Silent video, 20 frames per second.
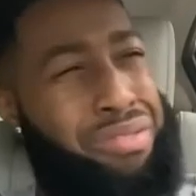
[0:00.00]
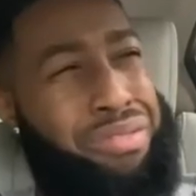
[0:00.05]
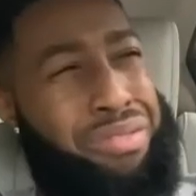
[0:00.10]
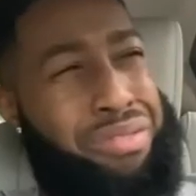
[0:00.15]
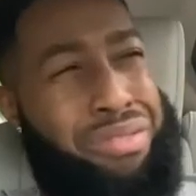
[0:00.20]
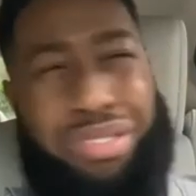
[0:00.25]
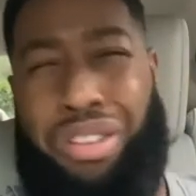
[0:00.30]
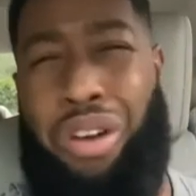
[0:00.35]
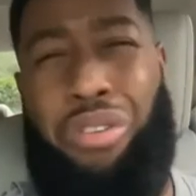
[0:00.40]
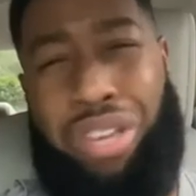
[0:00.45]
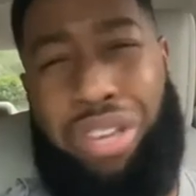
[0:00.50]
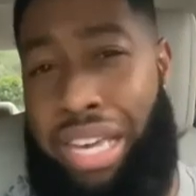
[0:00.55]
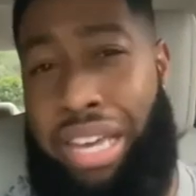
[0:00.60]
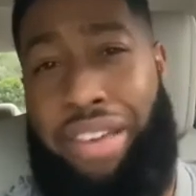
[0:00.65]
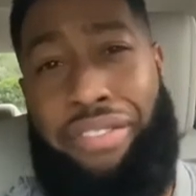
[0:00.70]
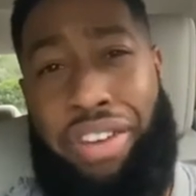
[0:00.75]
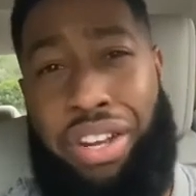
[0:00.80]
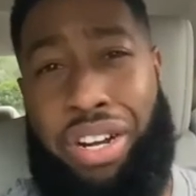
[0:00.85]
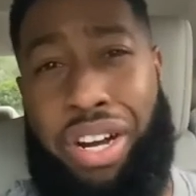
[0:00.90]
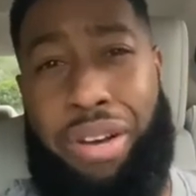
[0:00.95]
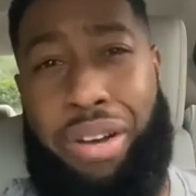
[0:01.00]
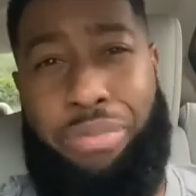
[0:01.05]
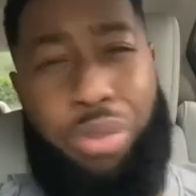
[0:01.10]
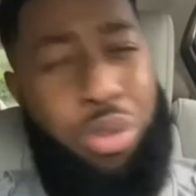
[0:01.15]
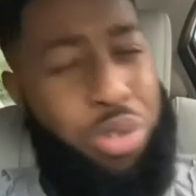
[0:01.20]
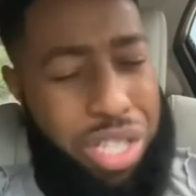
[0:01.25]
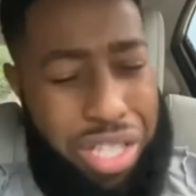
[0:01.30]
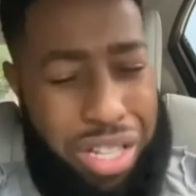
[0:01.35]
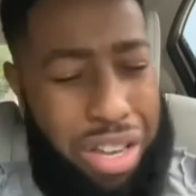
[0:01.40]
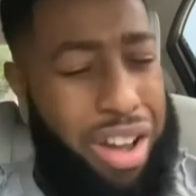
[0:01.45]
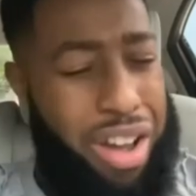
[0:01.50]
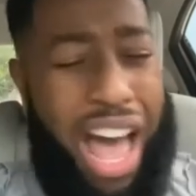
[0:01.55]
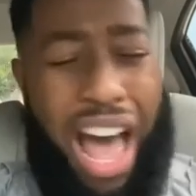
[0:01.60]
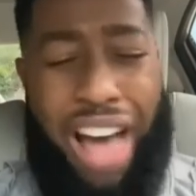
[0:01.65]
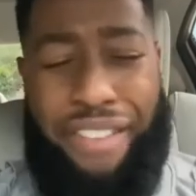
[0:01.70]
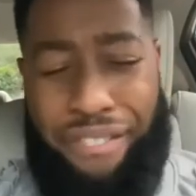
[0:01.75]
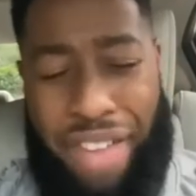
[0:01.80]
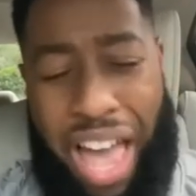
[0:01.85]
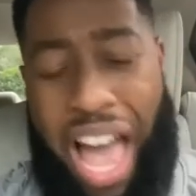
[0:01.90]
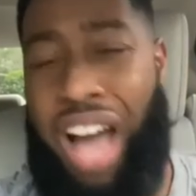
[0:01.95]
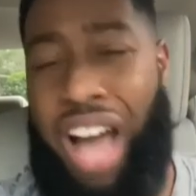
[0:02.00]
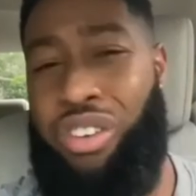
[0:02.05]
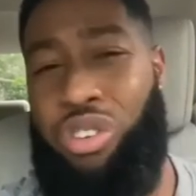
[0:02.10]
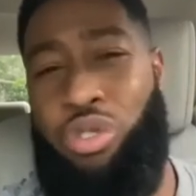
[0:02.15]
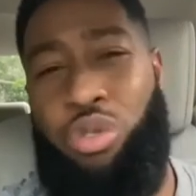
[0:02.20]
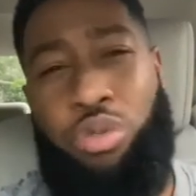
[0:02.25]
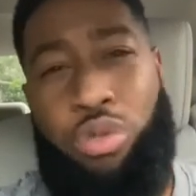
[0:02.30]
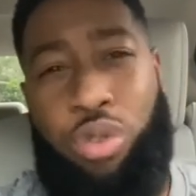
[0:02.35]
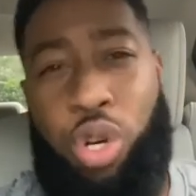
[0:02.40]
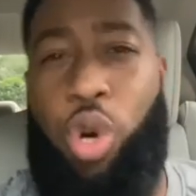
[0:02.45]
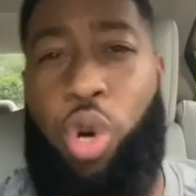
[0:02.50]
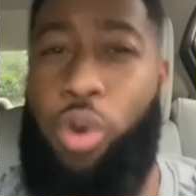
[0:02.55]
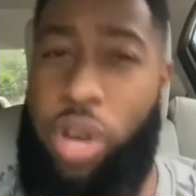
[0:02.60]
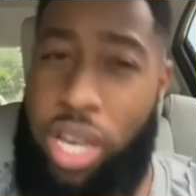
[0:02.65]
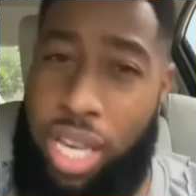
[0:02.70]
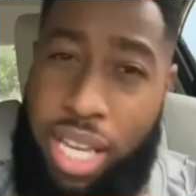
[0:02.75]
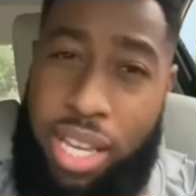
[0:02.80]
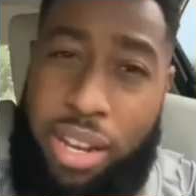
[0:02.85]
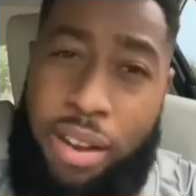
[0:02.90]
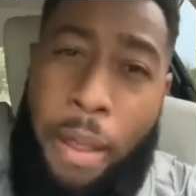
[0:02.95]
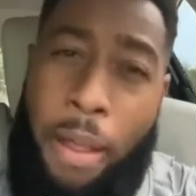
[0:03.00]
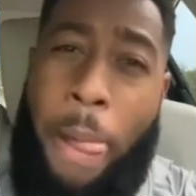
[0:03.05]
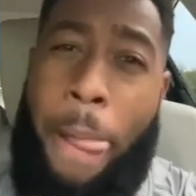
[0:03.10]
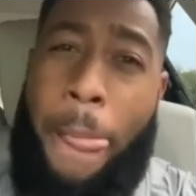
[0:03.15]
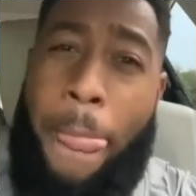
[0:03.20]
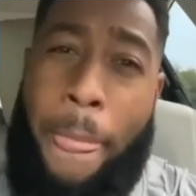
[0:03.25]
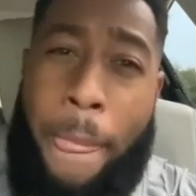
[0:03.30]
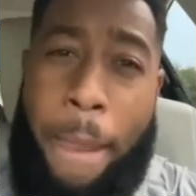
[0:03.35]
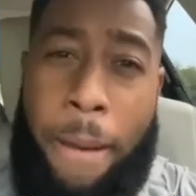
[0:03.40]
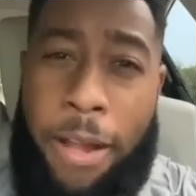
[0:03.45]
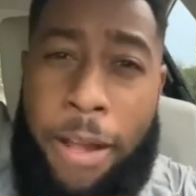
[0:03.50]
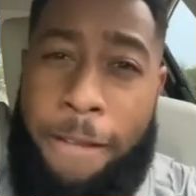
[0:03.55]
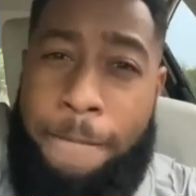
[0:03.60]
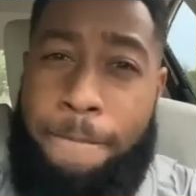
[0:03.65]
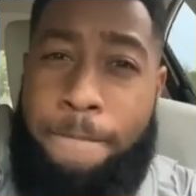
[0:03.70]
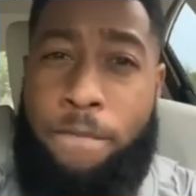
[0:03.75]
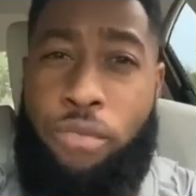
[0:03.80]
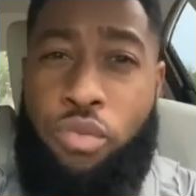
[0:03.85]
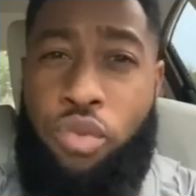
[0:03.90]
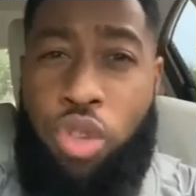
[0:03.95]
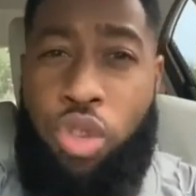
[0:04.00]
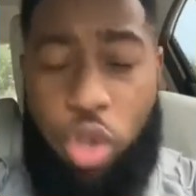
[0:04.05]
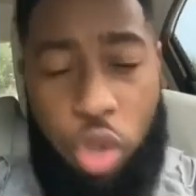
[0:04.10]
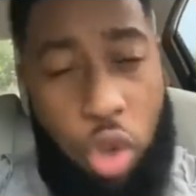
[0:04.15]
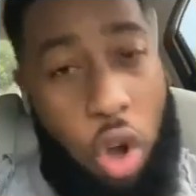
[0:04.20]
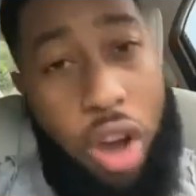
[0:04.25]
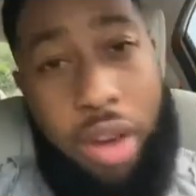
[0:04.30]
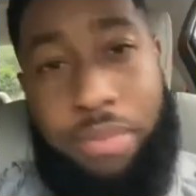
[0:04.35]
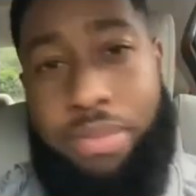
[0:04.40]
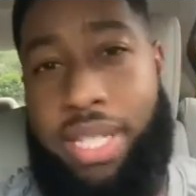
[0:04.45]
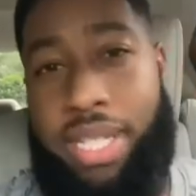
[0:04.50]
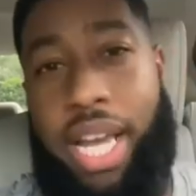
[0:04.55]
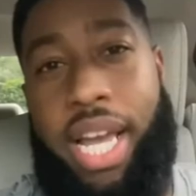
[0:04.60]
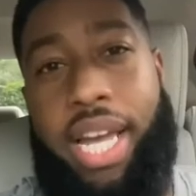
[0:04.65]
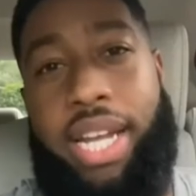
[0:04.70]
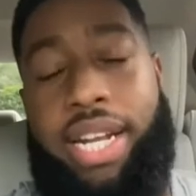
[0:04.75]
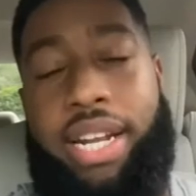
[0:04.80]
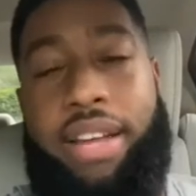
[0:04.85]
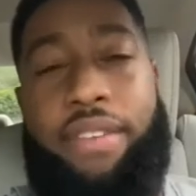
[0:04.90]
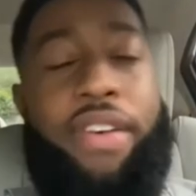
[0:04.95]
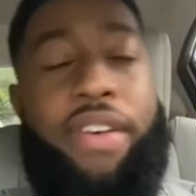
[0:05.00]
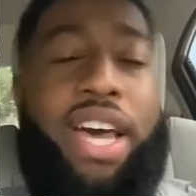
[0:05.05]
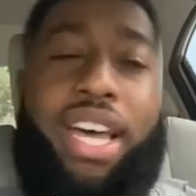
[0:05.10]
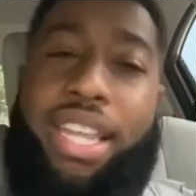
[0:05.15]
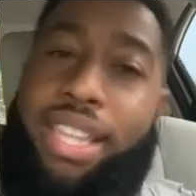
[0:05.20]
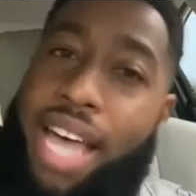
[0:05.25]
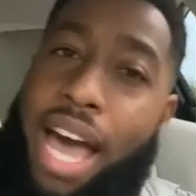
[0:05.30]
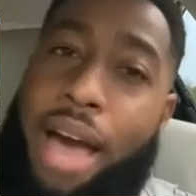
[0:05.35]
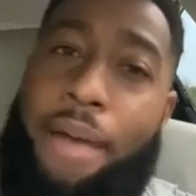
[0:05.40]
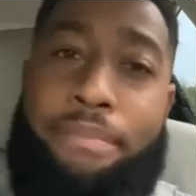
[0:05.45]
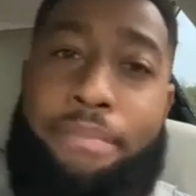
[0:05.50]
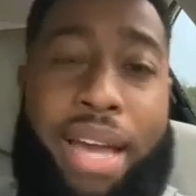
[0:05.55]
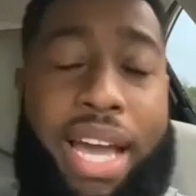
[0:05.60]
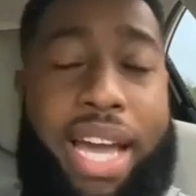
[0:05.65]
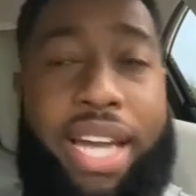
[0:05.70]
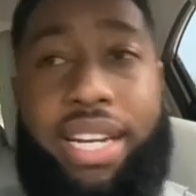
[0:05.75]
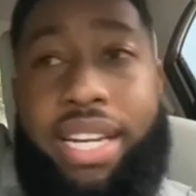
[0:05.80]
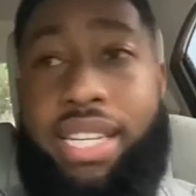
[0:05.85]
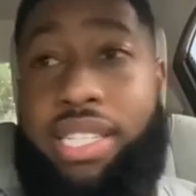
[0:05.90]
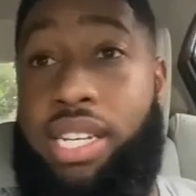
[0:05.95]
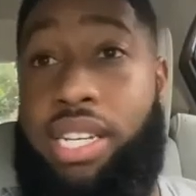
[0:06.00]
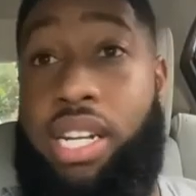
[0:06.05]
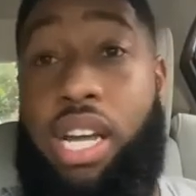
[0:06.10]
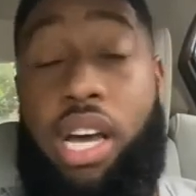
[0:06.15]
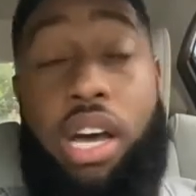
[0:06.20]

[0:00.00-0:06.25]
Don't give it up. You still have value, queen. You know what I'm saying? And if that man doesn't...